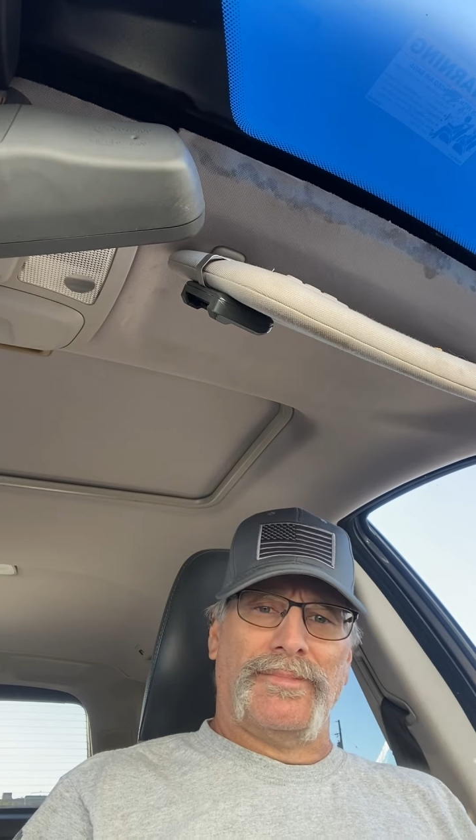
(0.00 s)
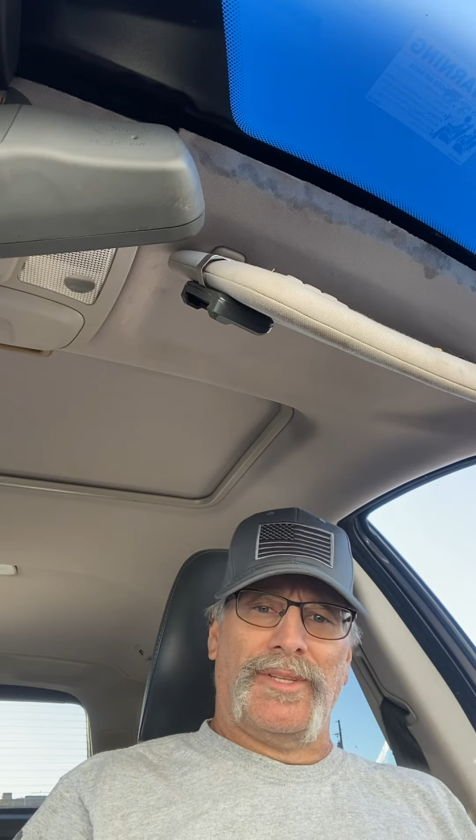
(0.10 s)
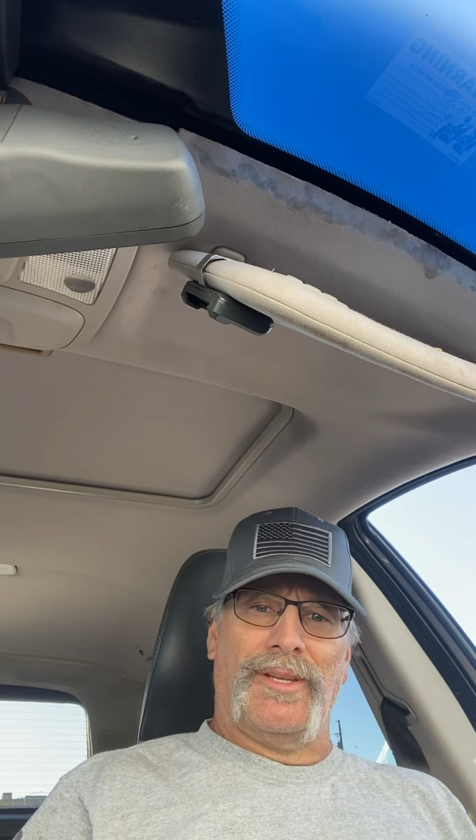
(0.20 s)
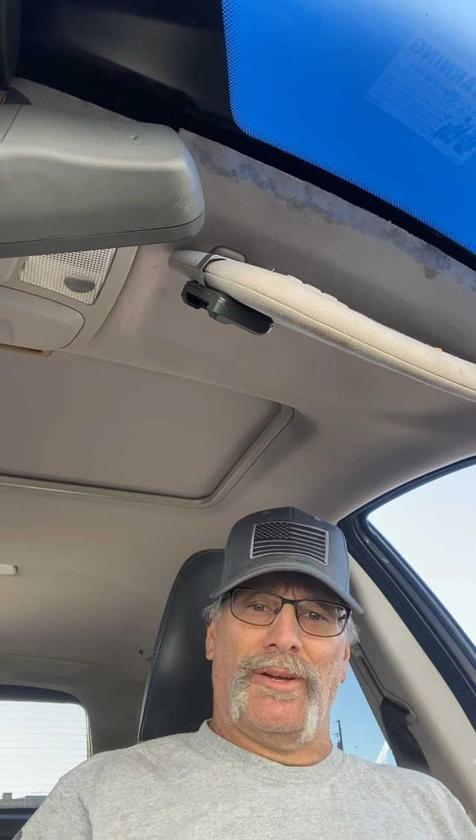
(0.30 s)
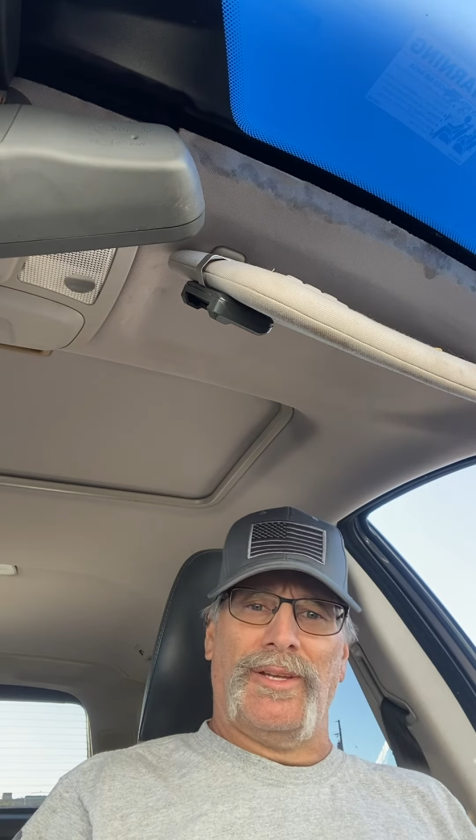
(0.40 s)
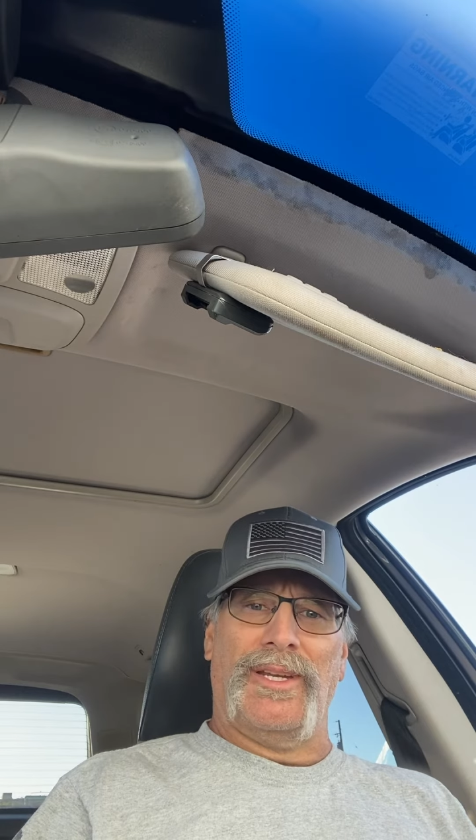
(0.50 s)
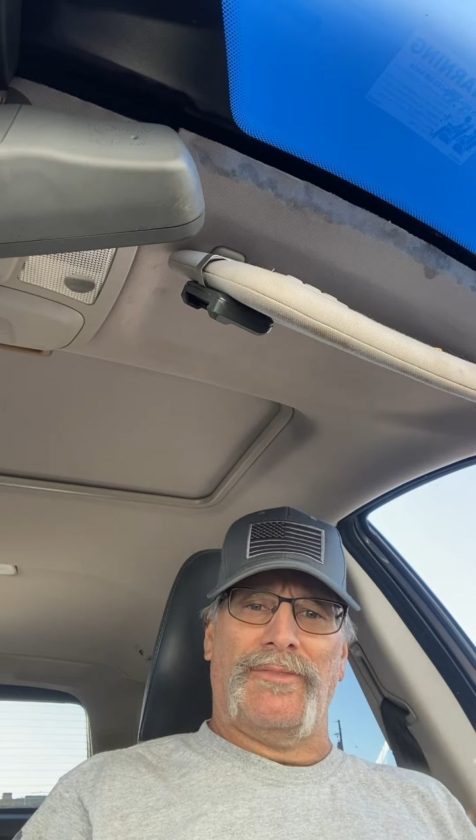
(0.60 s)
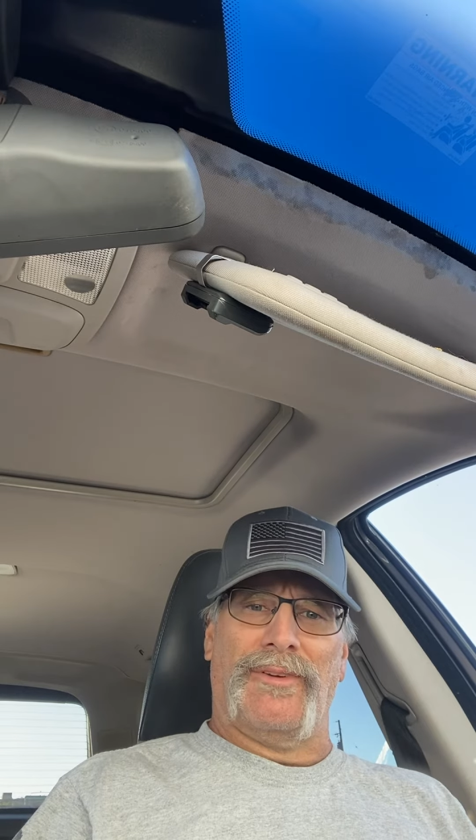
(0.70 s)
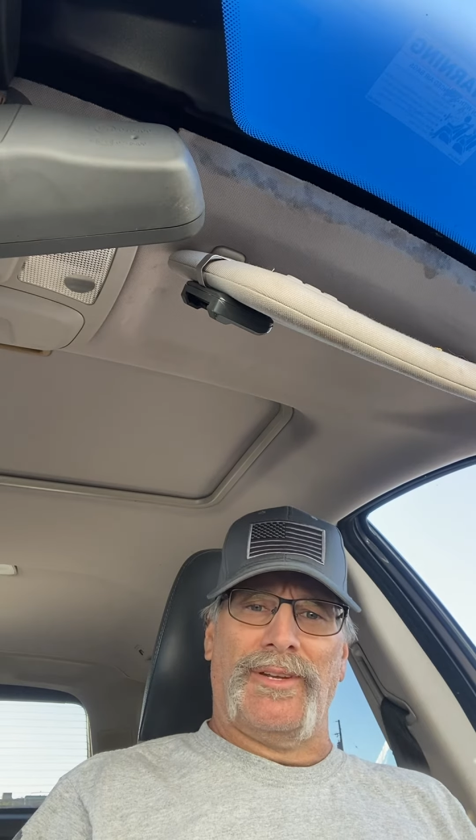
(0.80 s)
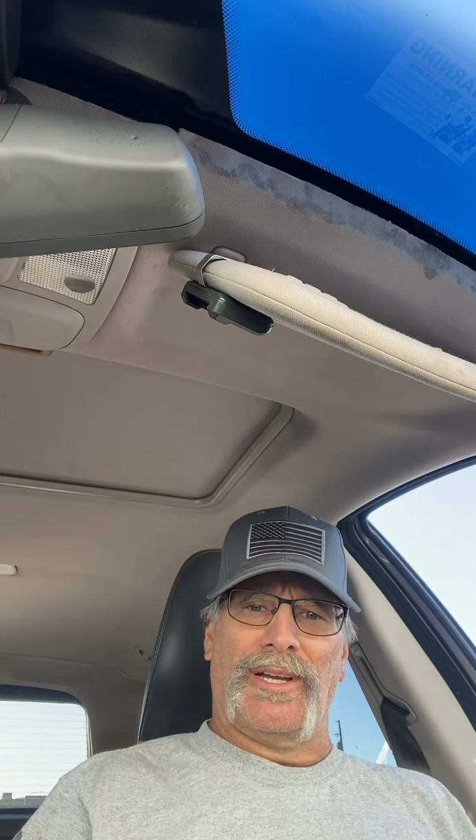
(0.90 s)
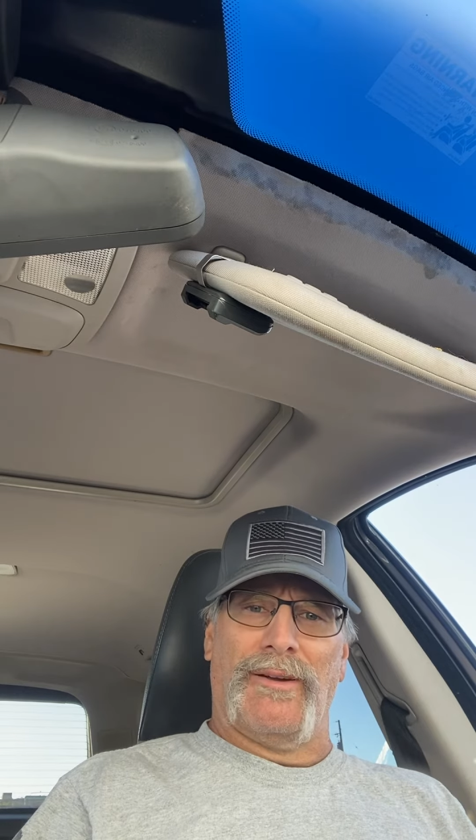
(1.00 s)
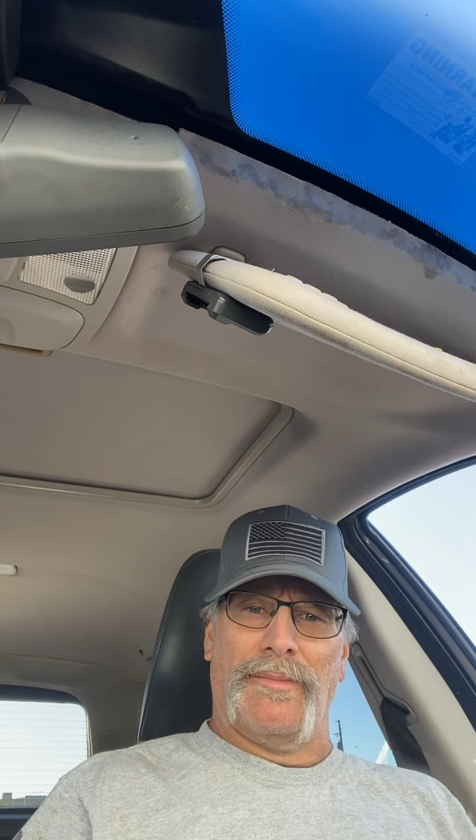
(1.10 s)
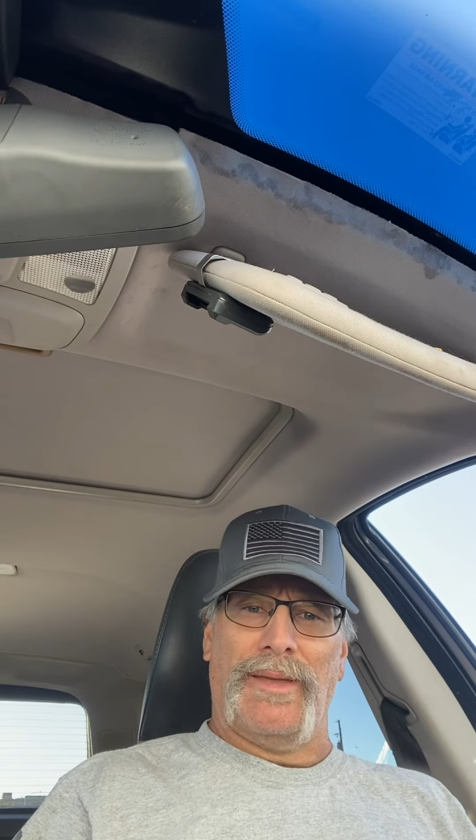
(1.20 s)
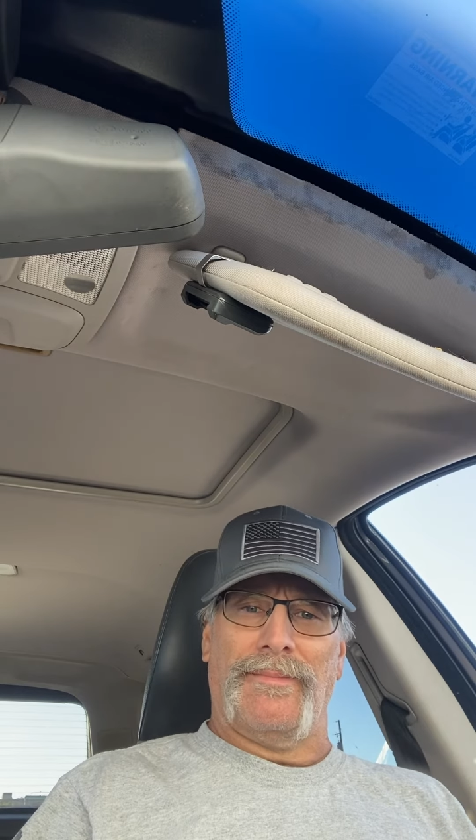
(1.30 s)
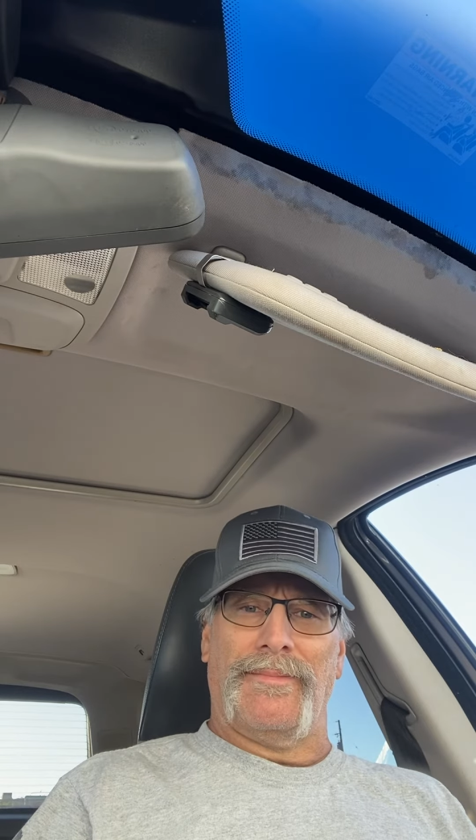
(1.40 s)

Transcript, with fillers: You know, you need to fund the government.